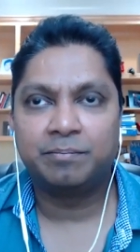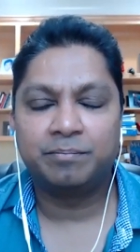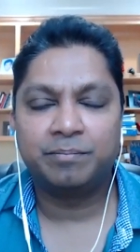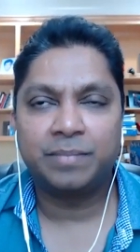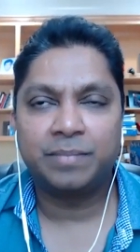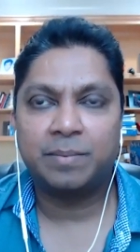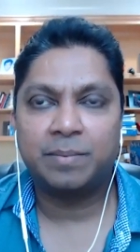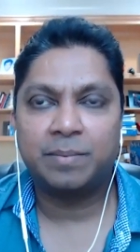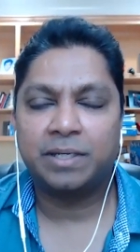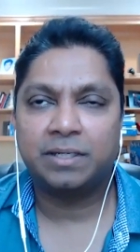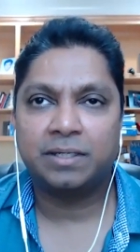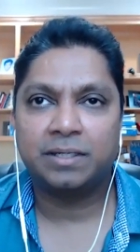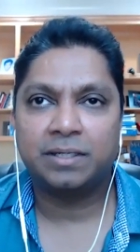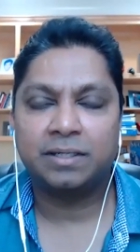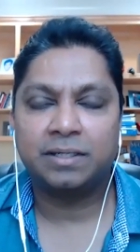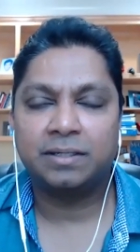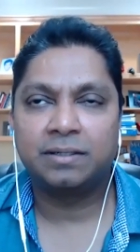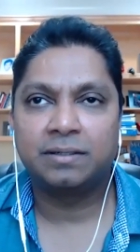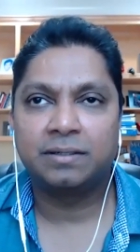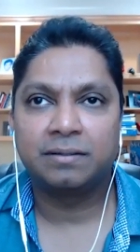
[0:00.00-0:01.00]

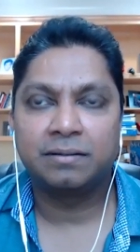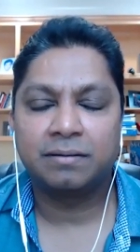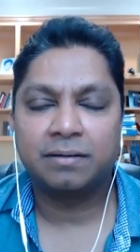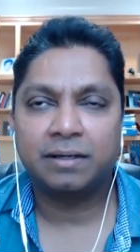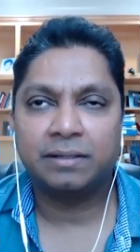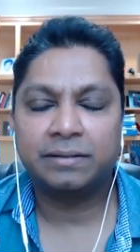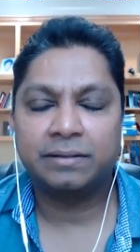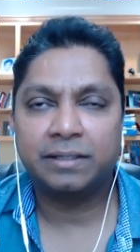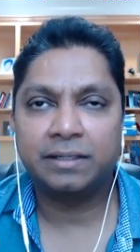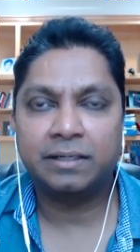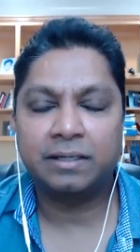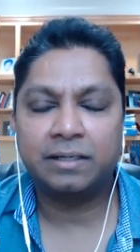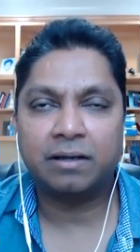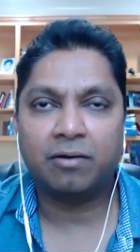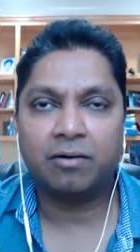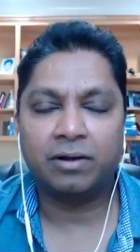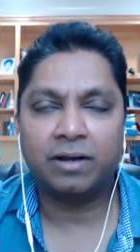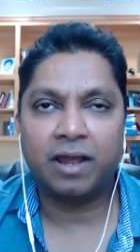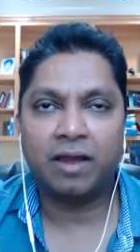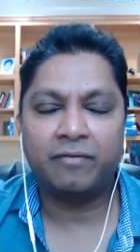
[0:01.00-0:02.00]
maybe, I think uh,
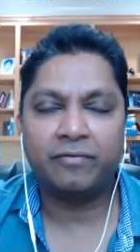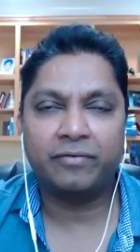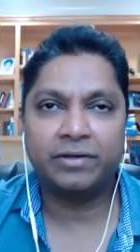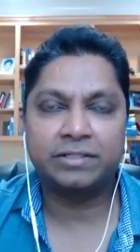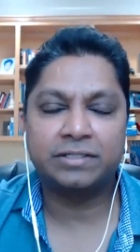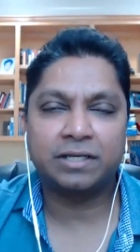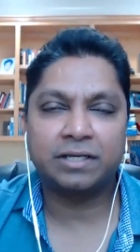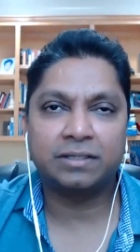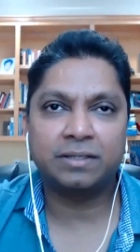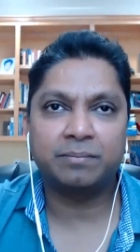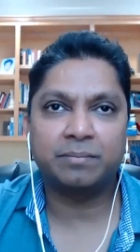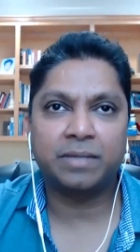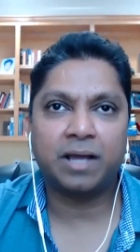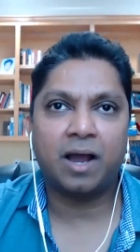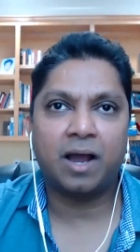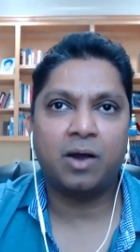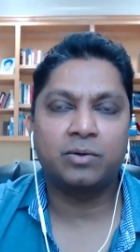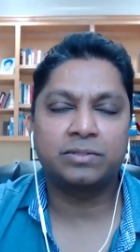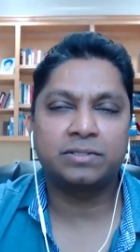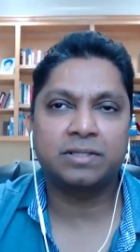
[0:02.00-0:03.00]
on average, I think the
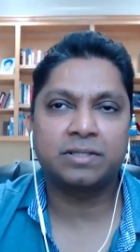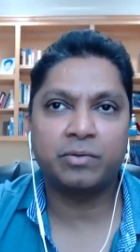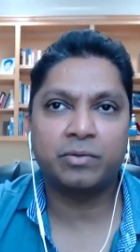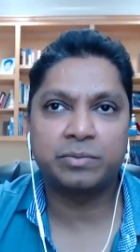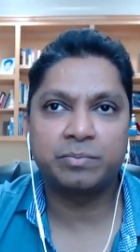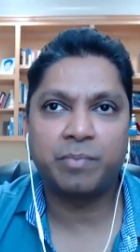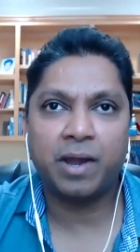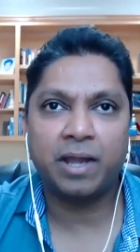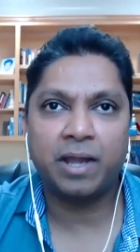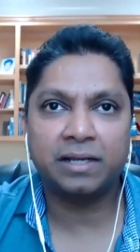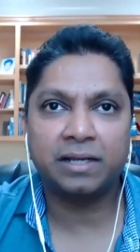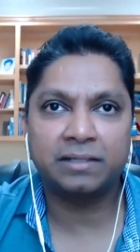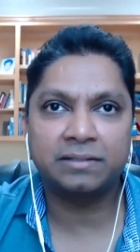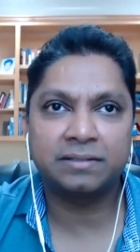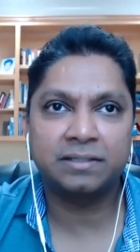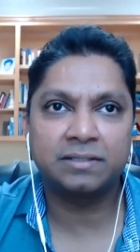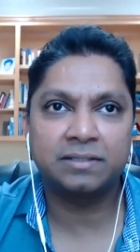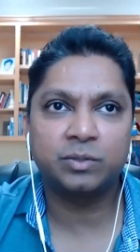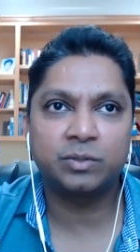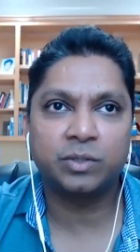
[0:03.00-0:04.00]
houses I was buying like
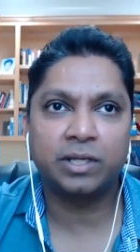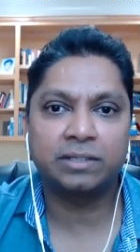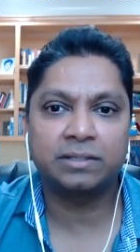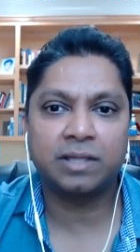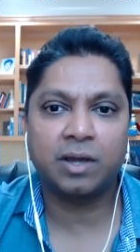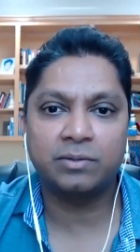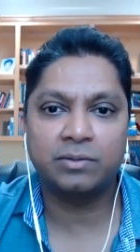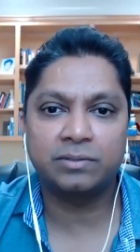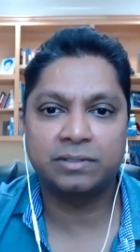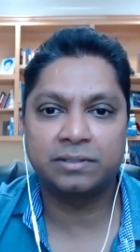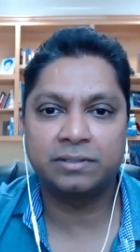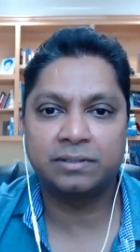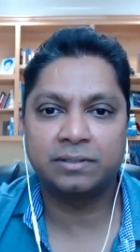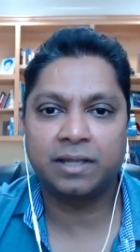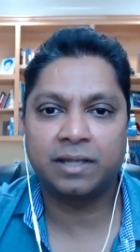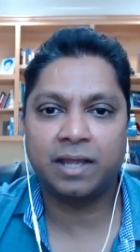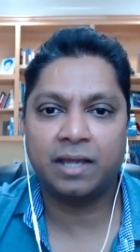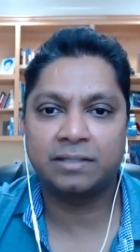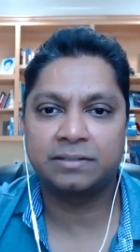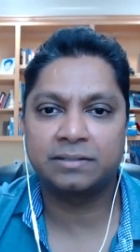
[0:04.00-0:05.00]
six to 8,000
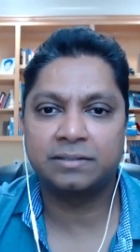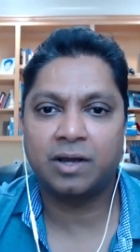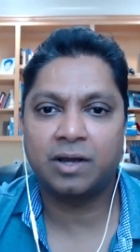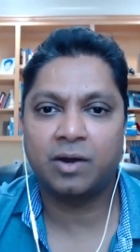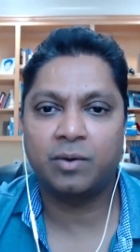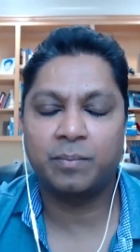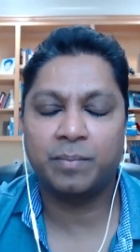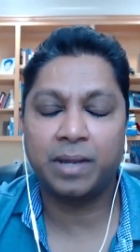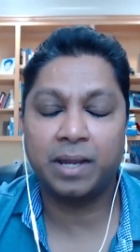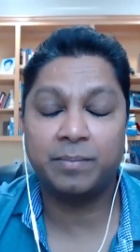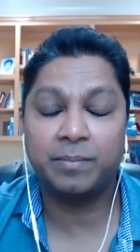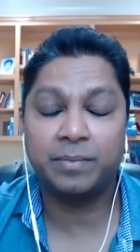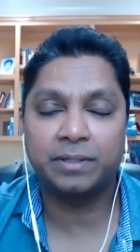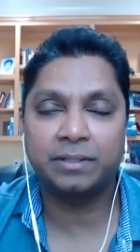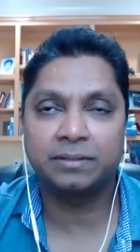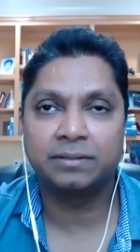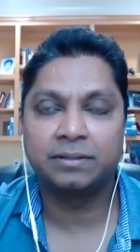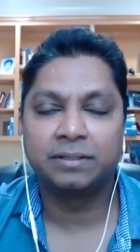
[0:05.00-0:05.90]
cash down payment